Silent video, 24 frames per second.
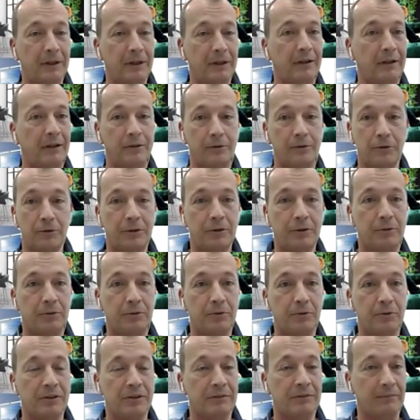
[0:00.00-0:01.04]
and
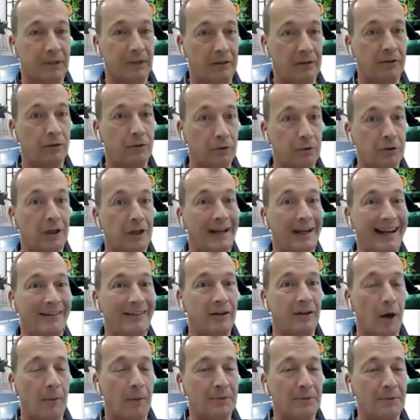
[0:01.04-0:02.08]
you select the
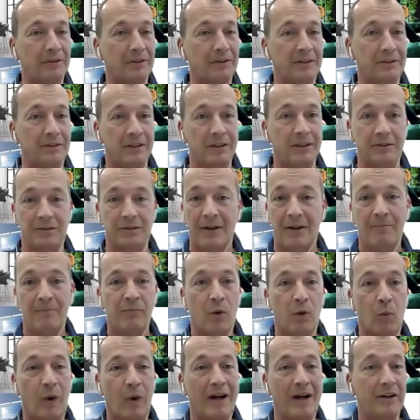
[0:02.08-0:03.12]
option that says,
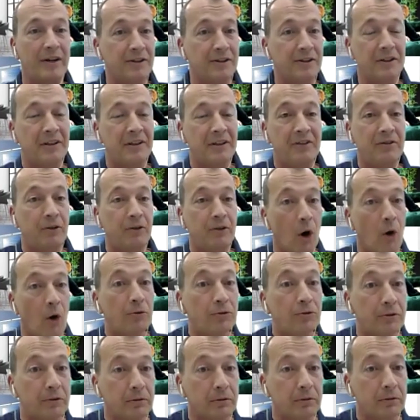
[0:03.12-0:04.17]
where does it need to go
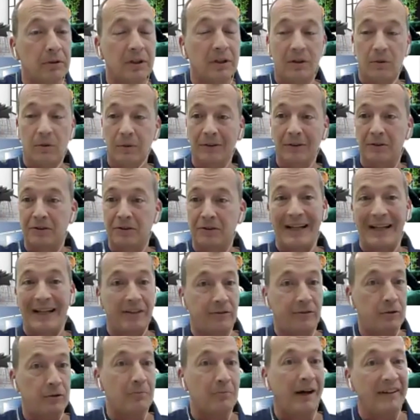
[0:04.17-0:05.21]
to? Well, send it to
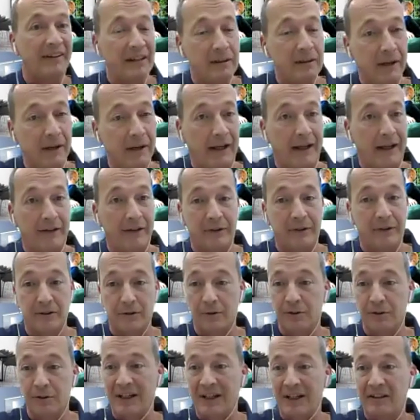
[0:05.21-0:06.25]
my email address, or
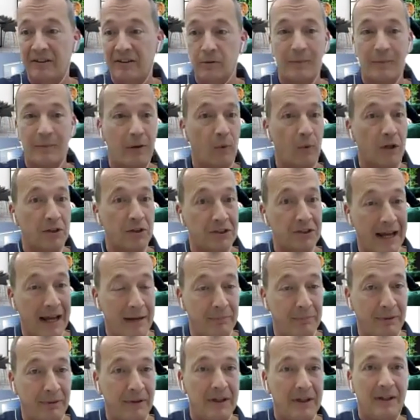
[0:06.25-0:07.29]
send it to my WhatsApp,
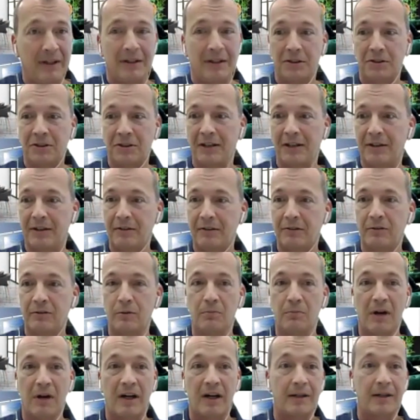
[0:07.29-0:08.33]
send it to
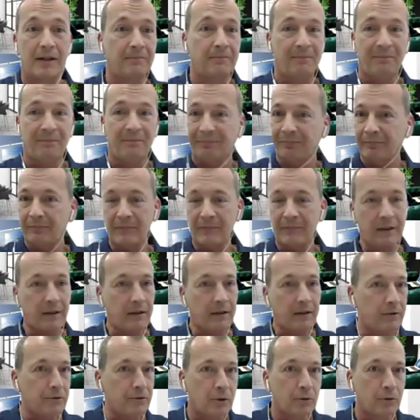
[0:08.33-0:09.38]
my
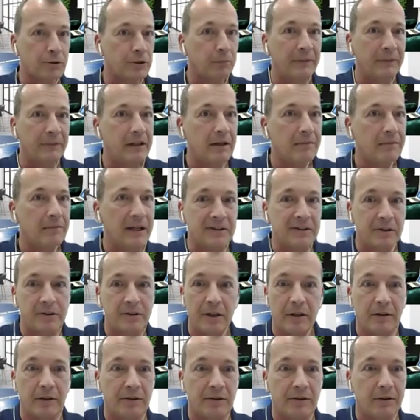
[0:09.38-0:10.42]
social media
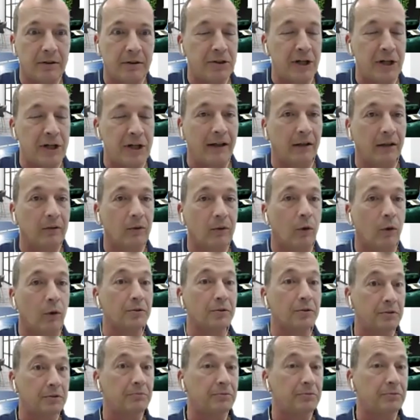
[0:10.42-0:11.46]
messaging channel, or
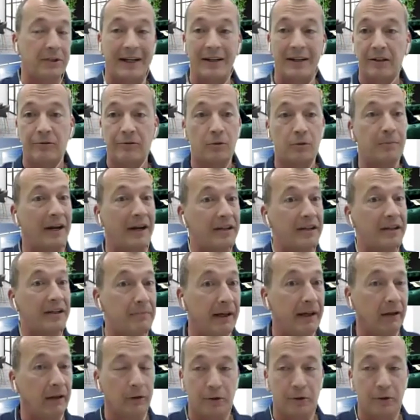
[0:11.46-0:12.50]
send it to my email,
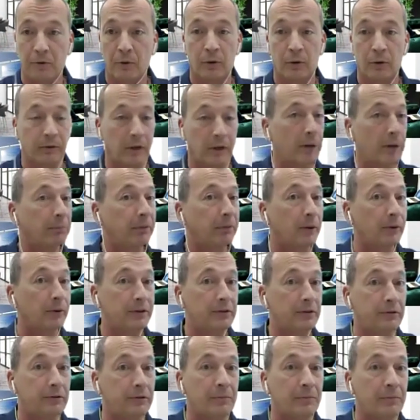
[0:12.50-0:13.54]
or upload it
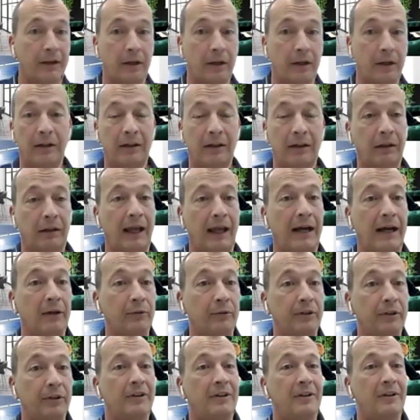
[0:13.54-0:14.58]
to my cloud,
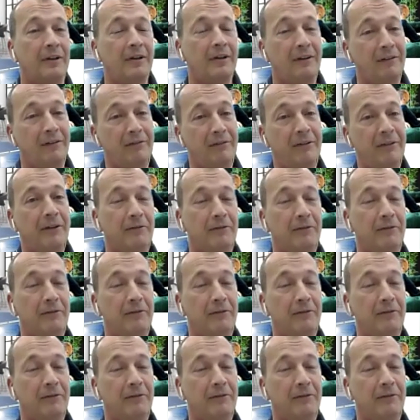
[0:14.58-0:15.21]
a